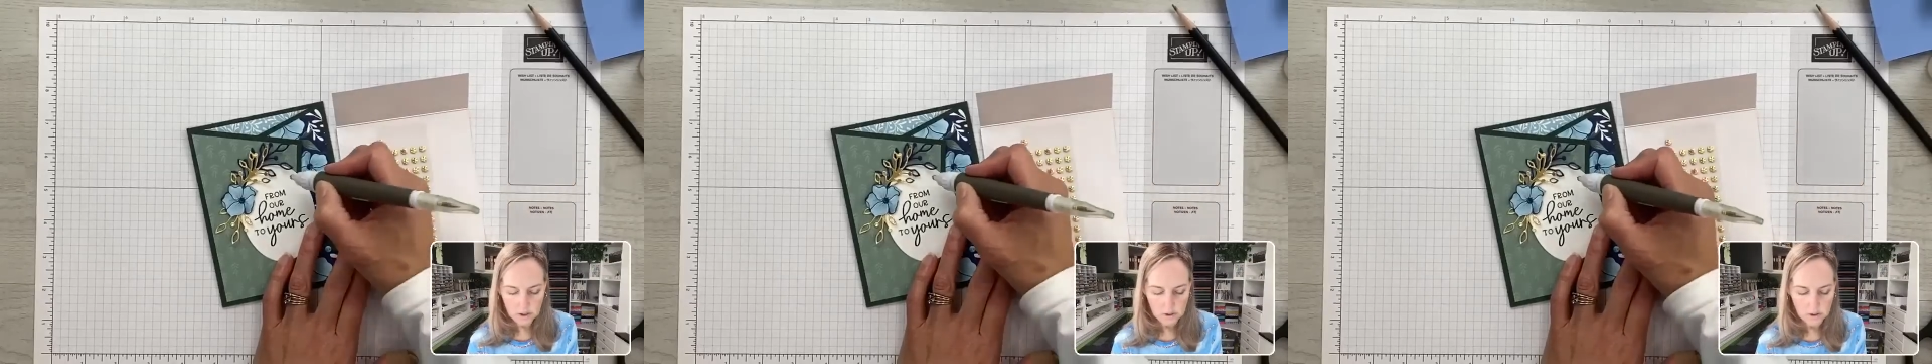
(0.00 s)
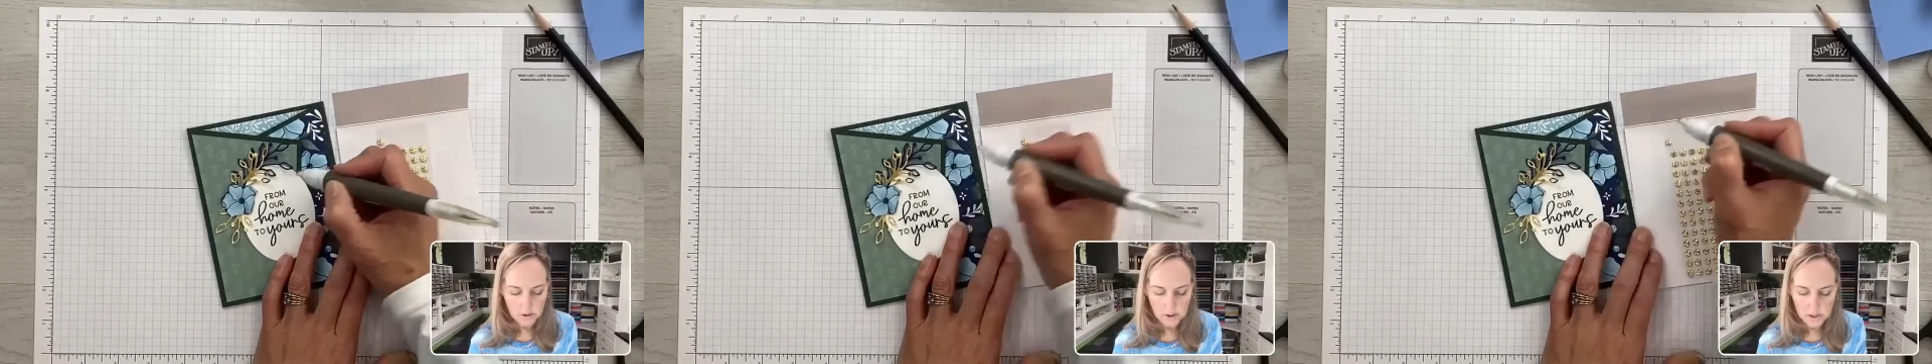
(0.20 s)

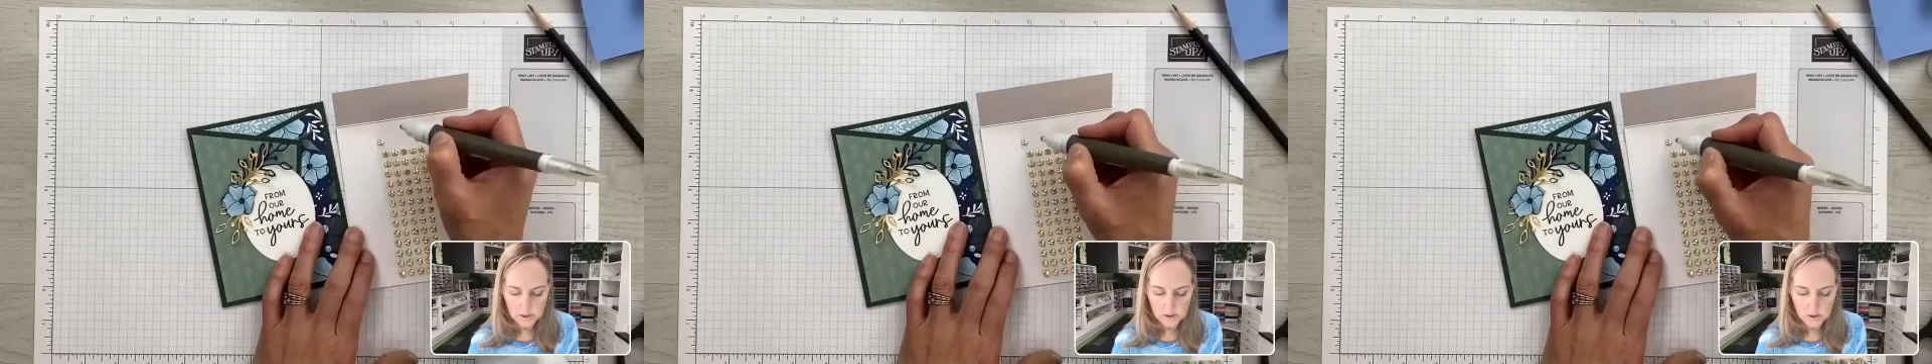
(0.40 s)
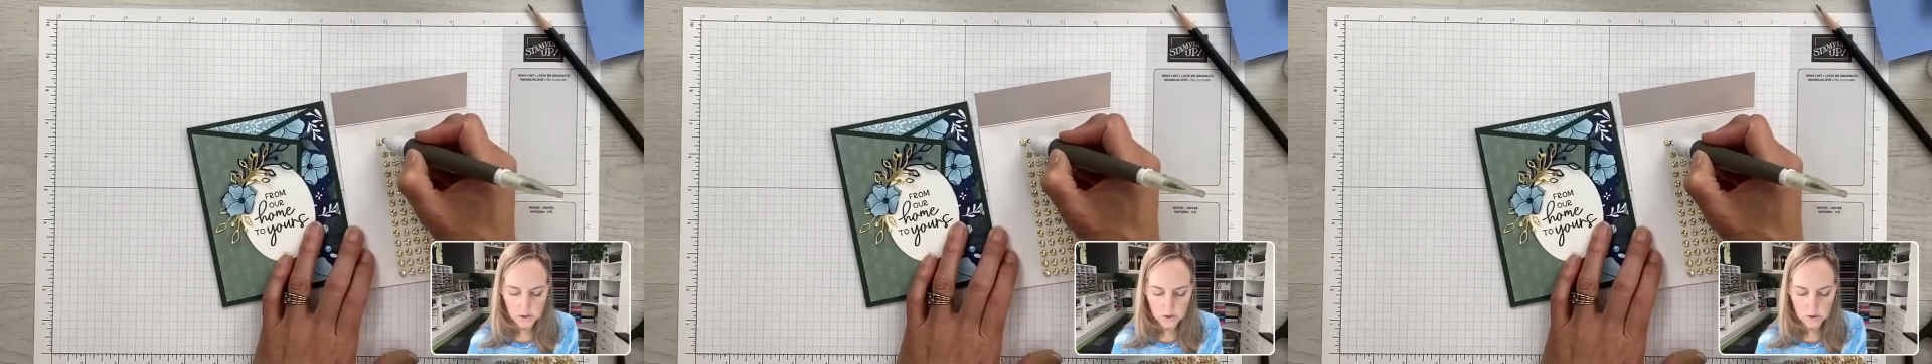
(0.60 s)
So
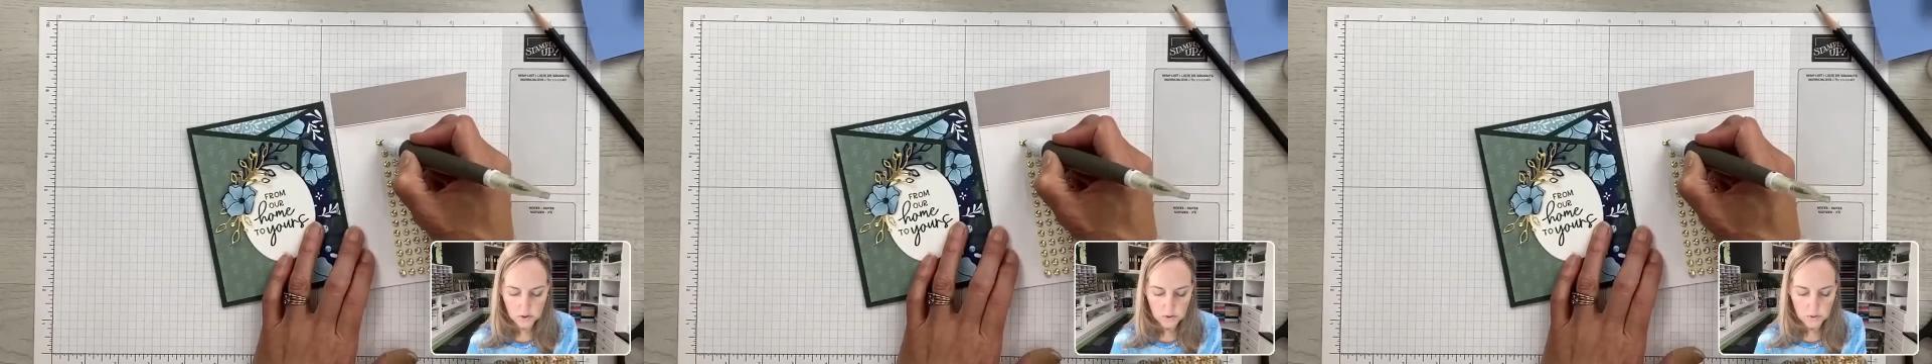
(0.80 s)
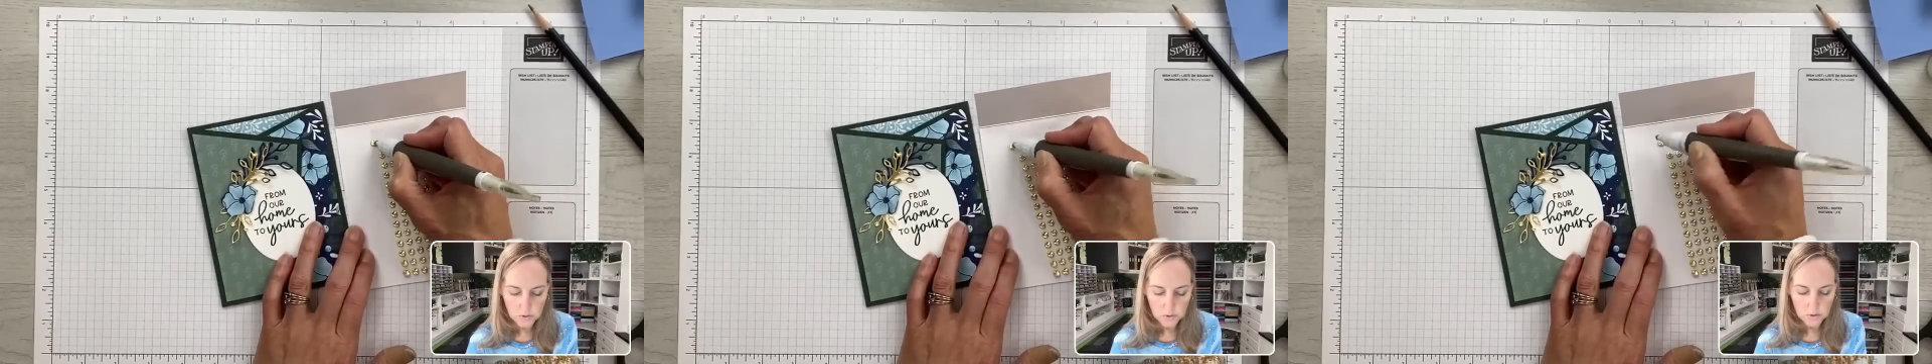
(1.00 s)
let's
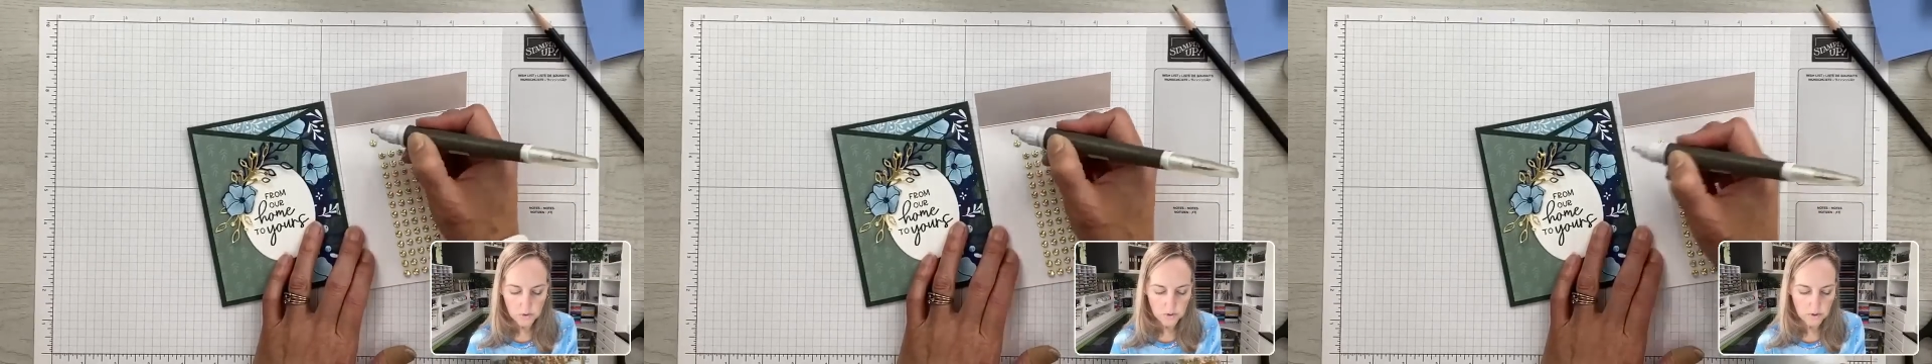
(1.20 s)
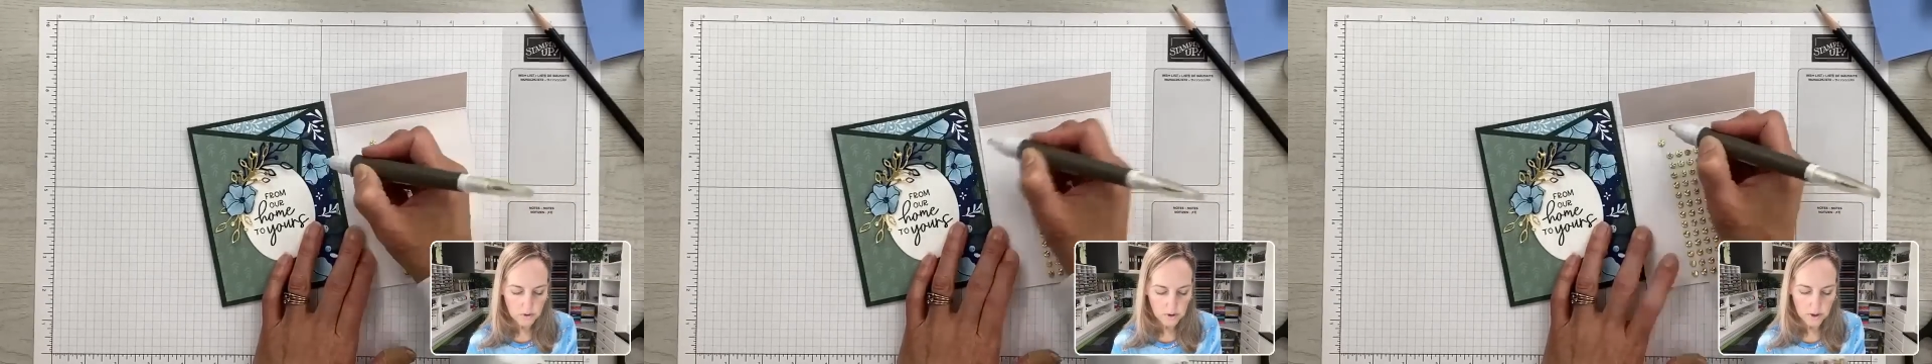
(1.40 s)
do
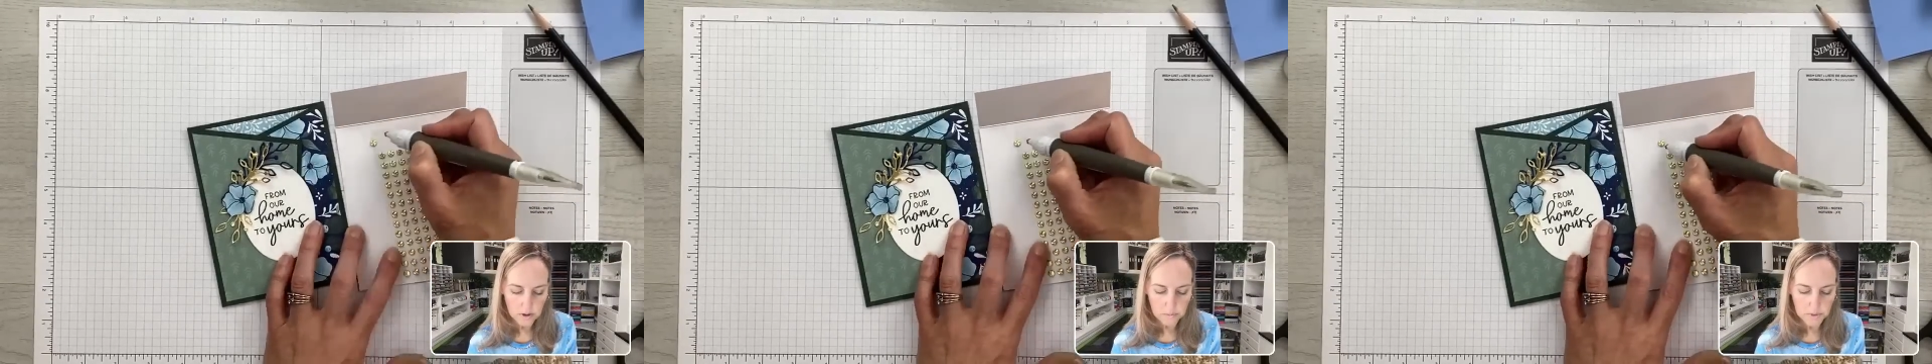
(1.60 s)
a